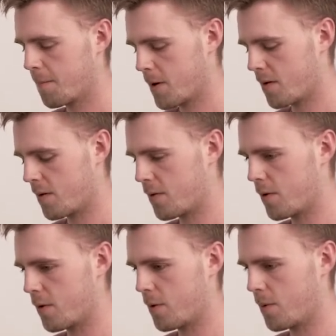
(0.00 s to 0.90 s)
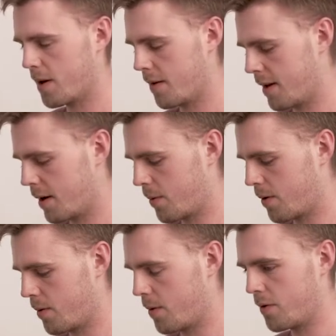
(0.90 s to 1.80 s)
person2 is equal
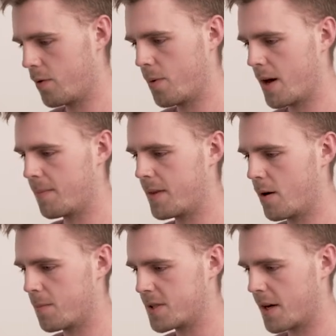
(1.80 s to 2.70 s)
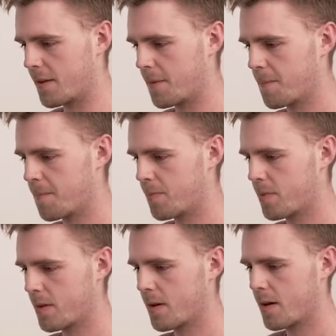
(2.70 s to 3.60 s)
to a new empty object.
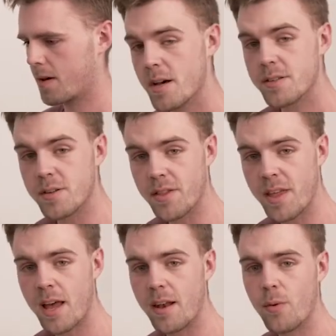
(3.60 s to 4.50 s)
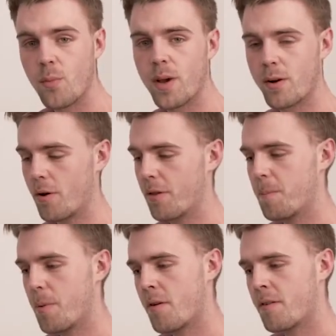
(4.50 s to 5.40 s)
So then we call the
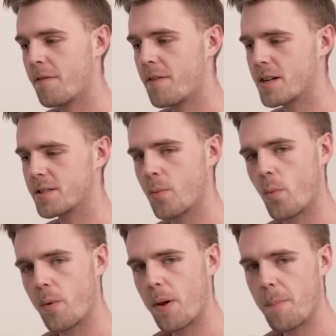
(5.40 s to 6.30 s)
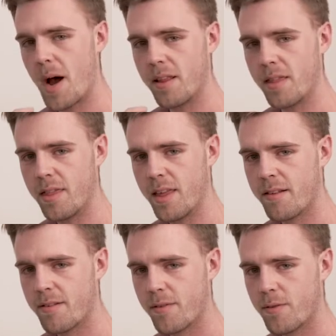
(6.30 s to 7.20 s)
person function where we bind
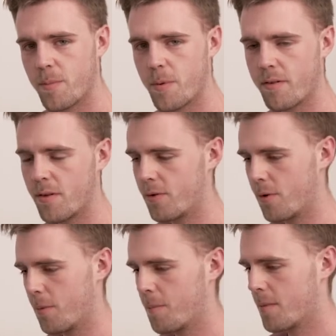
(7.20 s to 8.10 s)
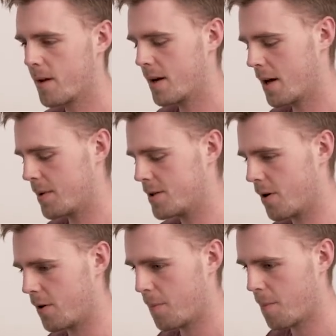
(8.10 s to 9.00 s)
this to person2. Let me show you.